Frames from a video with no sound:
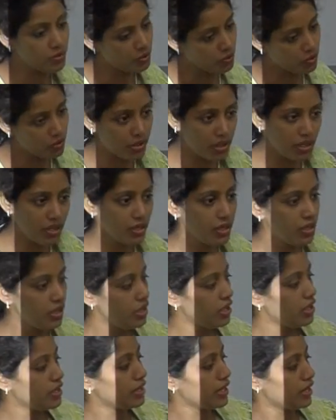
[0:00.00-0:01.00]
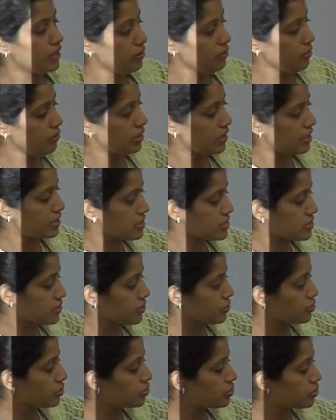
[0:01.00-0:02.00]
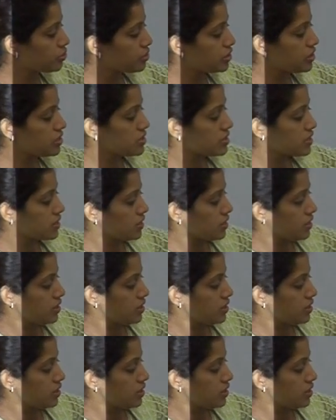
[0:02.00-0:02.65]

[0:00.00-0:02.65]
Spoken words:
Okay, now let us go through this.